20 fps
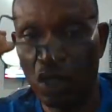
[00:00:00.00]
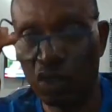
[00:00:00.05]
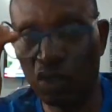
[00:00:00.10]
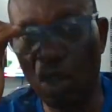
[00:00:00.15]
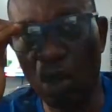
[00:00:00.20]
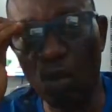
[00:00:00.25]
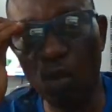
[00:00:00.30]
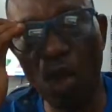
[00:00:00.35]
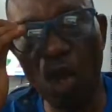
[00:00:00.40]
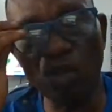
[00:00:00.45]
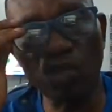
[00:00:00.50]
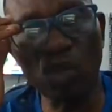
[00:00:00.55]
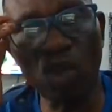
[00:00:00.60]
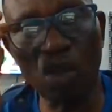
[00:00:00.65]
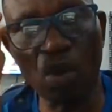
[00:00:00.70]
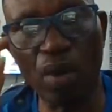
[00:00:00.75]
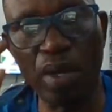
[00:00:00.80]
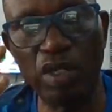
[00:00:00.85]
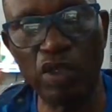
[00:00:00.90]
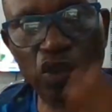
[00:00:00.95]
So we're
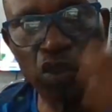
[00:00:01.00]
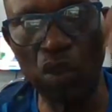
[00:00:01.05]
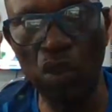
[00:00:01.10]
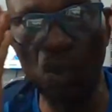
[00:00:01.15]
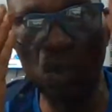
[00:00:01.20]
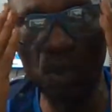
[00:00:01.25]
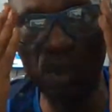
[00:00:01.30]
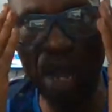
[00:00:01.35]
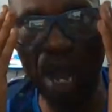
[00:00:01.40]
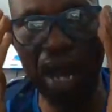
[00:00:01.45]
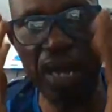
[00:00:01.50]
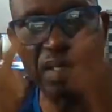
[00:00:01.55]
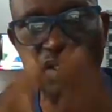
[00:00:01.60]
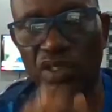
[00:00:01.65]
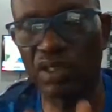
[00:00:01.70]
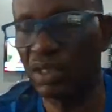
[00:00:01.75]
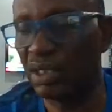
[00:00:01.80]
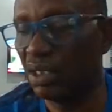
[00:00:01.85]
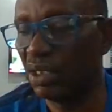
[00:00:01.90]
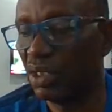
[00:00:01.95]
also going to look
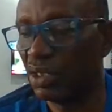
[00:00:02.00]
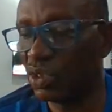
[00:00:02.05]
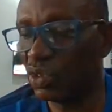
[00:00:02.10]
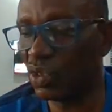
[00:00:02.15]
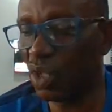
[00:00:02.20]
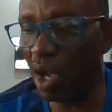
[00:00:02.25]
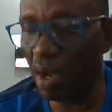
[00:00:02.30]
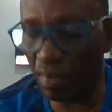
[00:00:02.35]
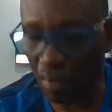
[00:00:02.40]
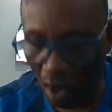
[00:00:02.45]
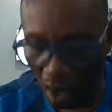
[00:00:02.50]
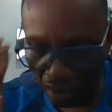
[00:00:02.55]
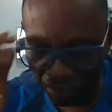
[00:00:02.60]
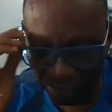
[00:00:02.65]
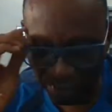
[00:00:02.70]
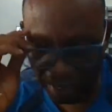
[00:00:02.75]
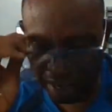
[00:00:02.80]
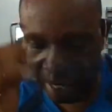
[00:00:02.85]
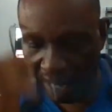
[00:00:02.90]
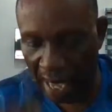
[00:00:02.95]
at some
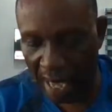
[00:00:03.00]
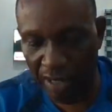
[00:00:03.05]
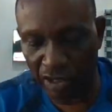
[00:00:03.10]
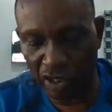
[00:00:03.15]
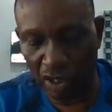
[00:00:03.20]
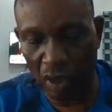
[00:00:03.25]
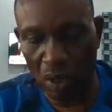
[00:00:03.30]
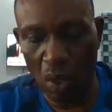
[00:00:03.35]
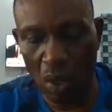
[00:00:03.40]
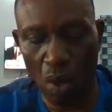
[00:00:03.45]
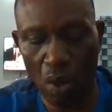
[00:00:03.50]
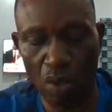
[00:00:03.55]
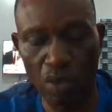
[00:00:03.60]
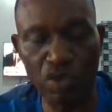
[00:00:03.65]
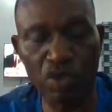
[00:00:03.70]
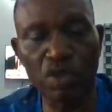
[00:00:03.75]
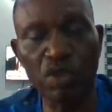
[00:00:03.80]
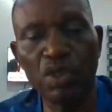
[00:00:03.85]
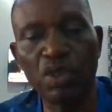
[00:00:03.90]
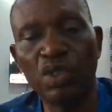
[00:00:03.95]
of the case
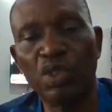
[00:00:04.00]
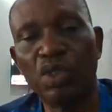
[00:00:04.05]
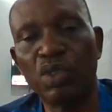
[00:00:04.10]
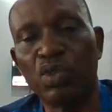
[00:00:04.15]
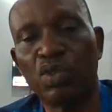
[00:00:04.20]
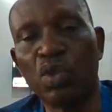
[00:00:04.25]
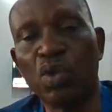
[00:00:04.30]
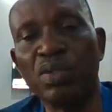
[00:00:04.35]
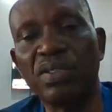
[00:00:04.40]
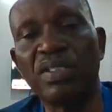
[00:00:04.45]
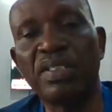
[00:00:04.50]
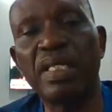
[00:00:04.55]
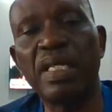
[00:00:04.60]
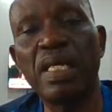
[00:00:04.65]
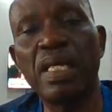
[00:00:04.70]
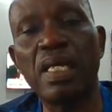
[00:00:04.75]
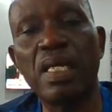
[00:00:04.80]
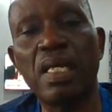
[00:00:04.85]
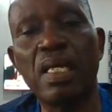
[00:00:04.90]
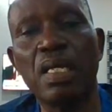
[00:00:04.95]
laws to
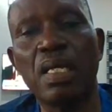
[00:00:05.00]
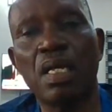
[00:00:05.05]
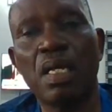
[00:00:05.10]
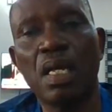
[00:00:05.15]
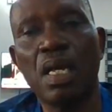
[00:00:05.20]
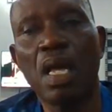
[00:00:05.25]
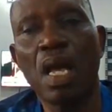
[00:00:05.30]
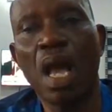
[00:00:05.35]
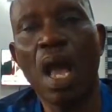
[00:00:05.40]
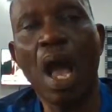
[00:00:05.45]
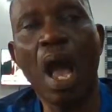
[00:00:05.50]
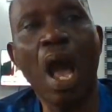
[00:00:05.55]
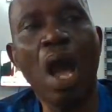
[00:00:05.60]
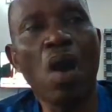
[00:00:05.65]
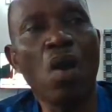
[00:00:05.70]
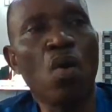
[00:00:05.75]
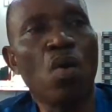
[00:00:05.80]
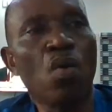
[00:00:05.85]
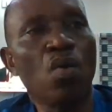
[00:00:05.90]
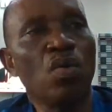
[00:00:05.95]
see
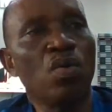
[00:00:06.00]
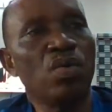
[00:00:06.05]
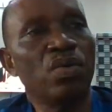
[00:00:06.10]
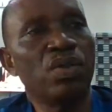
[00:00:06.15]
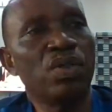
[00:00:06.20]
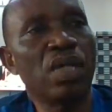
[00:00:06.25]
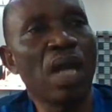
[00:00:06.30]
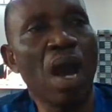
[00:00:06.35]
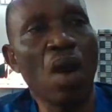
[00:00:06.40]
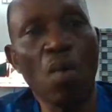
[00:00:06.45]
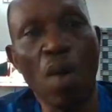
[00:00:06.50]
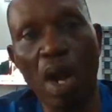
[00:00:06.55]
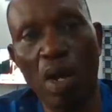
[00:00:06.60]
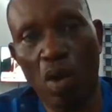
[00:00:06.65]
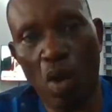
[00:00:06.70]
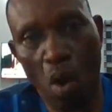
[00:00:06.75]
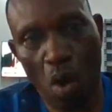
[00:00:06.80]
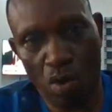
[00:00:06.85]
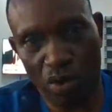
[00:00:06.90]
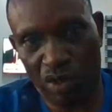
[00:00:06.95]
how
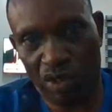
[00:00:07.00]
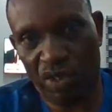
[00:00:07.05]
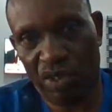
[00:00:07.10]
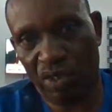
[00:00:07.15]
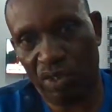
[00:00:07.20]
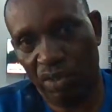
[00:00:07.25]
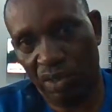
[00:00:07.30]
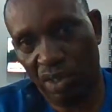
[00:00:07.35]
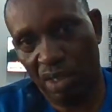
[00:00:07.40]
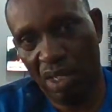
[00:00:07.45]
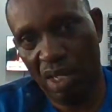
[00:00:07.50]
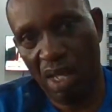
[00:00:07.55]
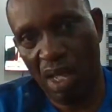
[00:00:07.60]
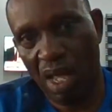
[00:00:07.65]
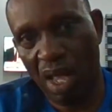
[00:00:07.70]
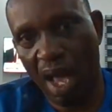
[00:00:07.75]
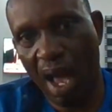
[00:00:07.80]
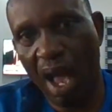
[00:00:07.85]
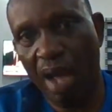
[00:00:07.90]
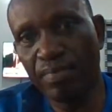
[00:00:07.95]
our courts
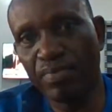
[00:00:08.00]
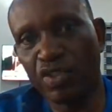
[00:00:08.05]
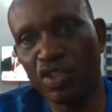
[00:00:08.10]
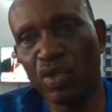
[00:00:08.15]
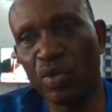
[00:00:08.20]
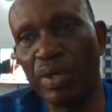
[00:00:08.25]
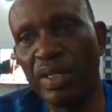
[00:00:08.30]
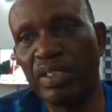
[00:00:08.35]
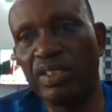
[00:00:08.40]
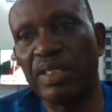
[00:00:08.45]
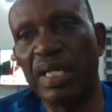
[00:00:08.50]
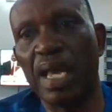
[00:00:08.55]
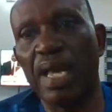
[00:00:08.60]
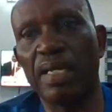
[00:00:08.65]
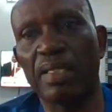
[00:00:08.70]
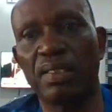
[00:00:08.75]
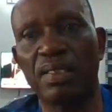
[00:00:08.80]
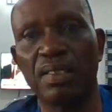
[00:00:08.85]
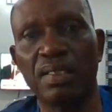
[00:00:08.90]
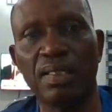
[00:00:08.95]
have
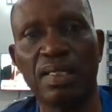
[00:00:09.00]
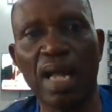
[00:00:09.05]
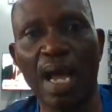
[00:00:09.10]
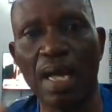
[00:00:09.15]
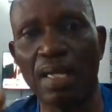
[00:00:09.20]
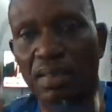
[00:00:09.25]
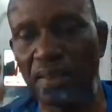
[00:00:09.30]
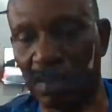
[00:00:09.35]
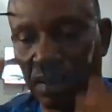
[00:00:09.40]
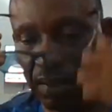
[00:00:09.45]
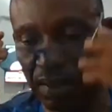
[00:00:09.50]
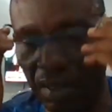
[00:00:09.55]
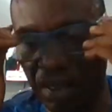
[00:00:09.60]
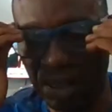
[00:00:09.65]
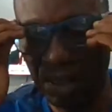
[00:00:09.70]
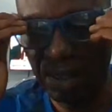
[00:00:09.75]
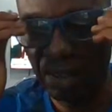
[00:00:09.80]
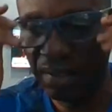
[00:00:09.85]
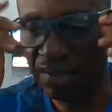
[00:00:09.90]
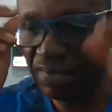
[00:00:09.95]
treated that
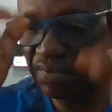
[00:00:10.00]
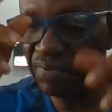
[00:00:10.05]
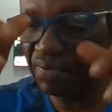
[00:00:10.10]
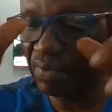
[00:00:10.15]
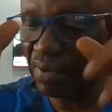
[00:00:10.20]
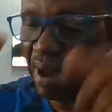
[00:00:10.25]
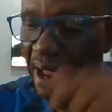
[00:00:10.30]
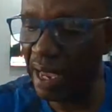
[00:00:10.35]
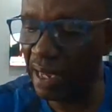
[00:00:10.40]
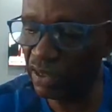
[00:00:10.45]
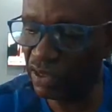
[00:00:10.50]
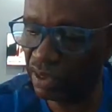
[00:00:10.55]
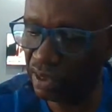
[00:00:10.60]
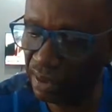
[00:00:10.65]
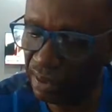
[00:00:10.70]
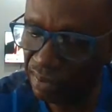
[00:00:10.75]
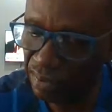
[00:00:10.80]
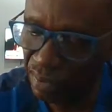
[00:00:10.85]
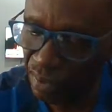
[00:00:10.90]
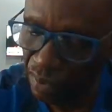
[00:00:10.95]
phrase,
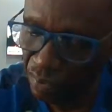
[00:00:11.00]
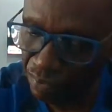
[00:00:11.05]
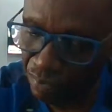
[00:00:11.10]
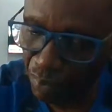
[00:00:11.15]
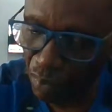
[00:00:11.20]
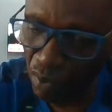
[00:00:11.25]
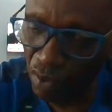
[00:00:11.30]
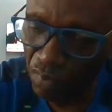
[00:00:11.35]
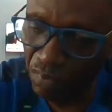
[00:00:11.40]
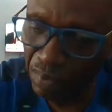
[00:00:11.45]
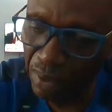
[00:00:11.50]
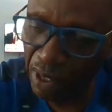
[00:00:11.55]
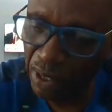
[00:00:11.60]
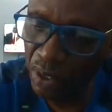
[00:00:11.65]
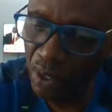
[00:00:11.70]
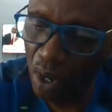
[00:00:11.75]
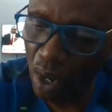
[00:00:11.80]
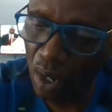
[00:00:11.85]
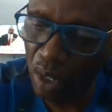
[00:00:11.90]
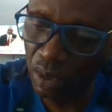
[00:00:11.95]
proof
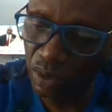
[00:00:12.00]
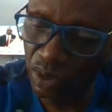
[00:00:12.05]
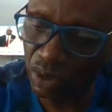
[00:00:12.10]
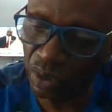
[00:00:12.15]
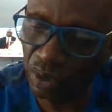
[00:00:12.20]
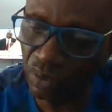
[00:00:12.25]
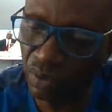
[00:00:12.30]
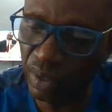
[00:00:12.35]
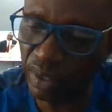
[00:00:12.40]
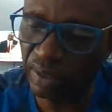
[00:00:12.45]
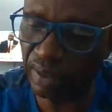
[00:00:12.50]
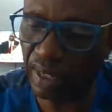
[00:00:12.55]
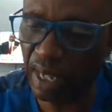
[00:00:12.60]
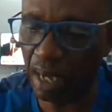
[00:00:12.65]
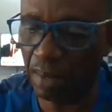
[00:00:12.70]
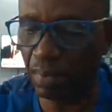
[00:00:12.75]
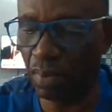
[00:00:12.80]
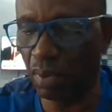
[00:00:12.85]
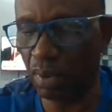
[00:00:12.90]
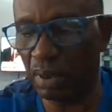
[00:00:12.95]
beyond
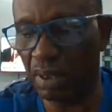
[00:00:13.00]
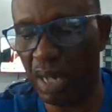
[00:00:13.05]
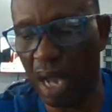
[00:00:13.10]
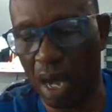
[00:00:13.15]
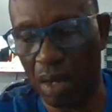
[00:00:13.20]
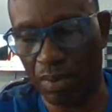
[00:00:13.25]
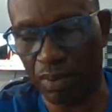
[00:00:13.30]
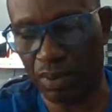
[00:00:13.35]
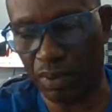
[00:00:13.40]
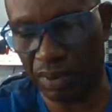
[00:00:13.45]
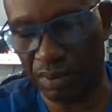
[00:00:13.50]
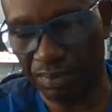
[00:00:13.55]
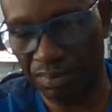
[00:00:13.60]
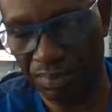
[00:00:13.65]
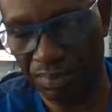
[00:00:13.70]
reasonable doubt.